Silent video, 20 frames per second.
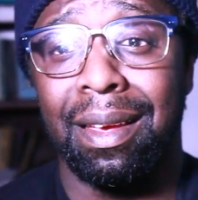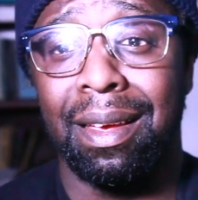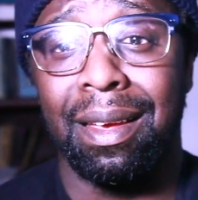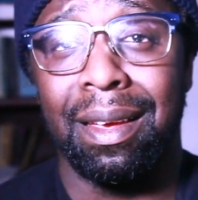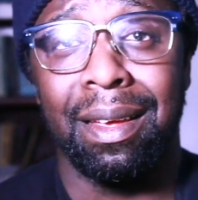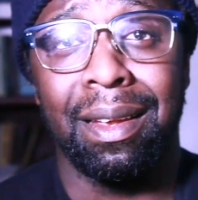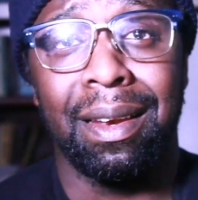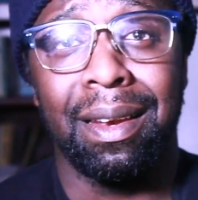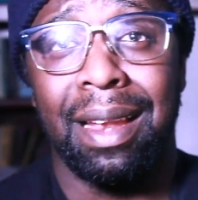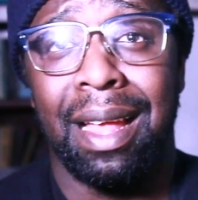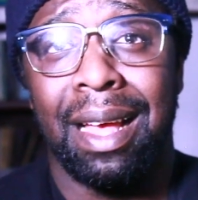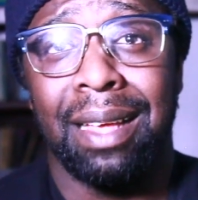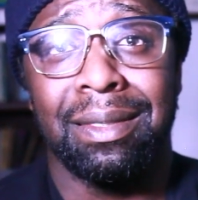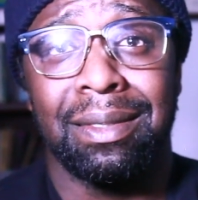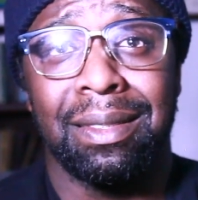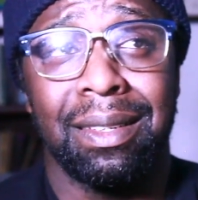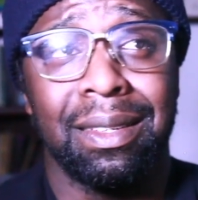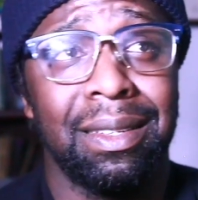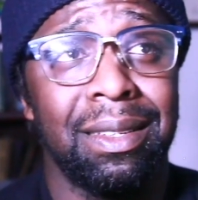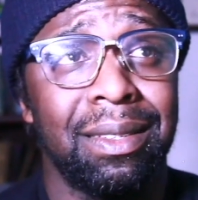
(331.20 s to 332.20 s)
And
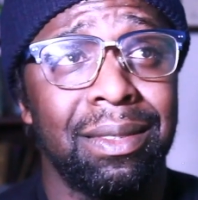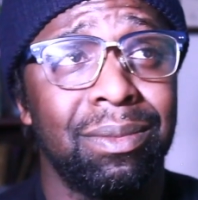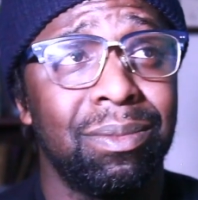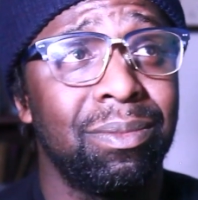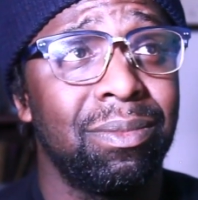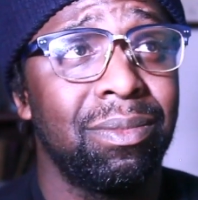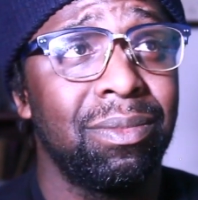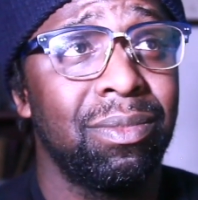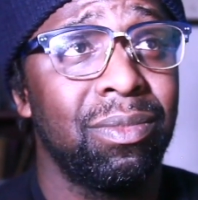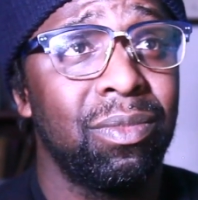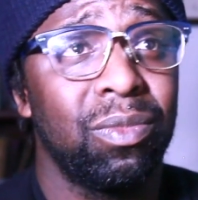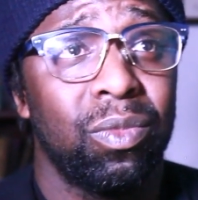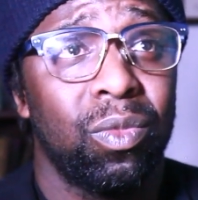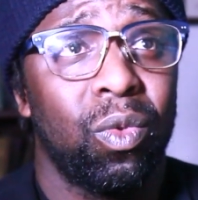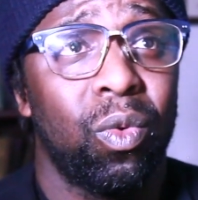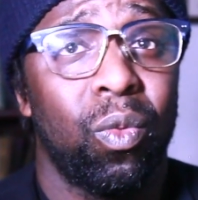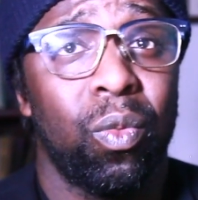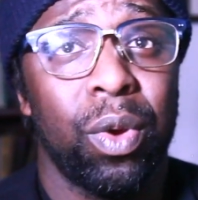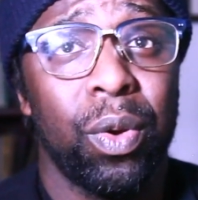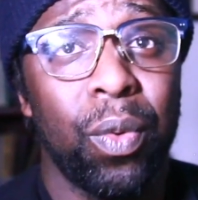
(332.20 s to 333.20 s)
lastly,
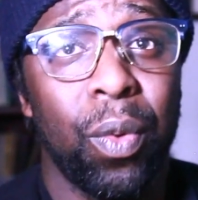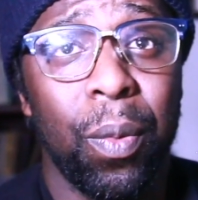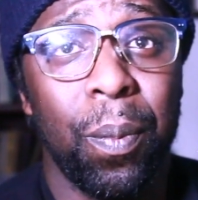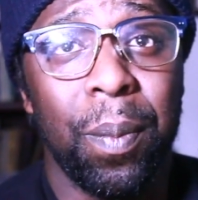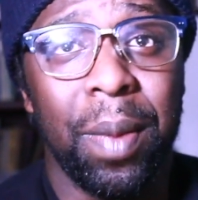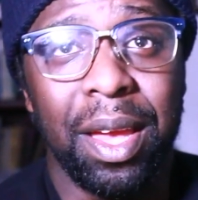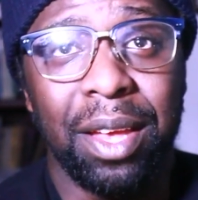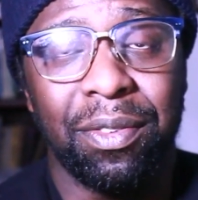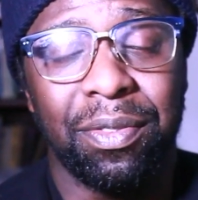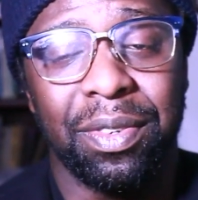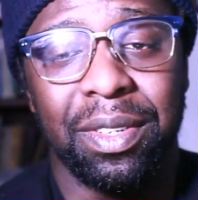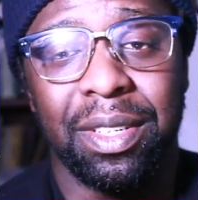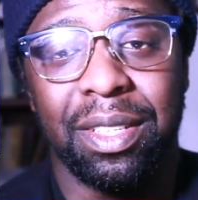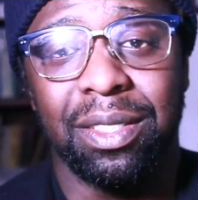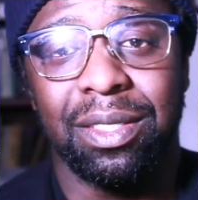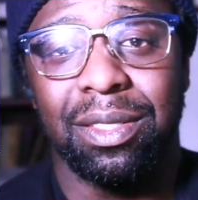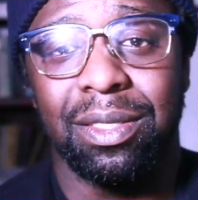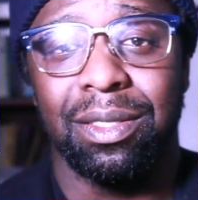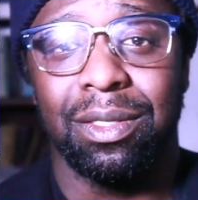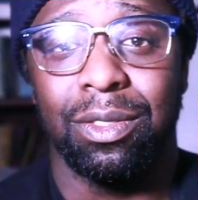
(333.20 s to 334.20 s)
we were made for
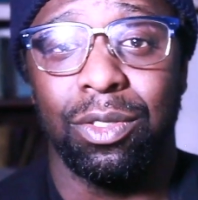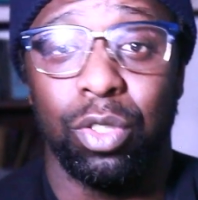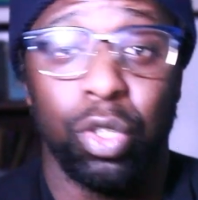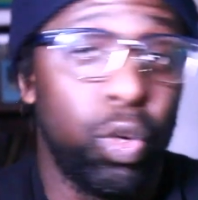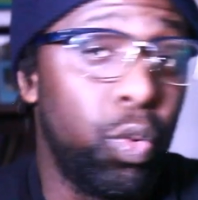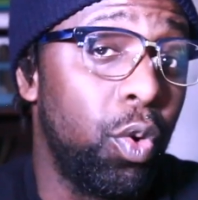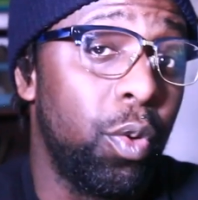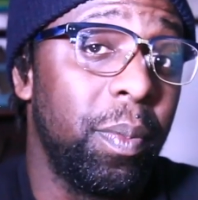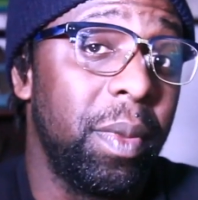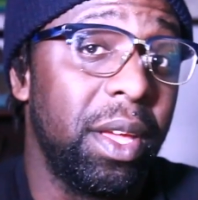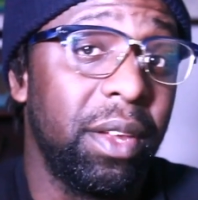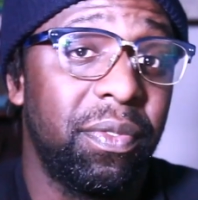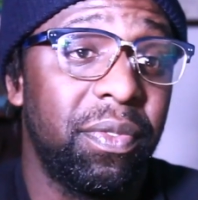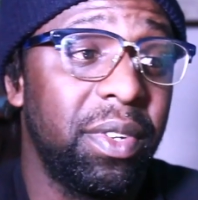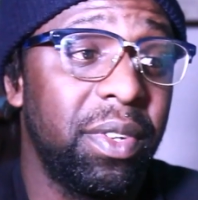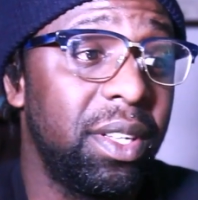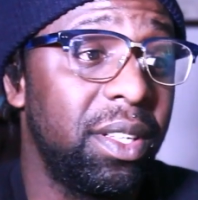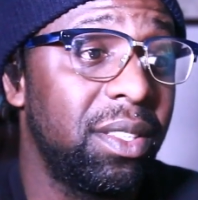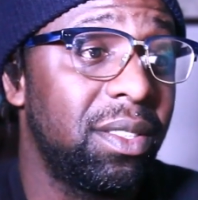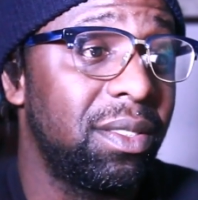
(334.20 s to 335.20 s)
this. You were made for
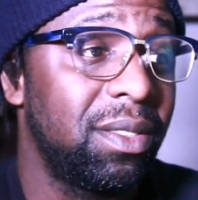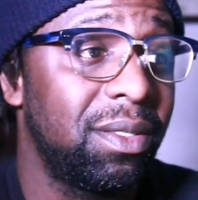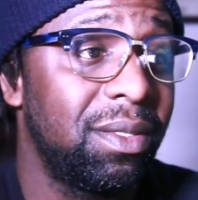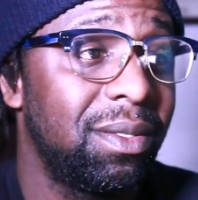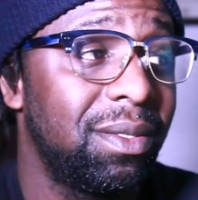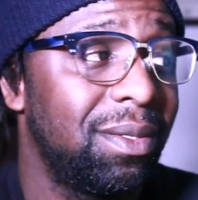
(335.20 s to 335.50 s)
this.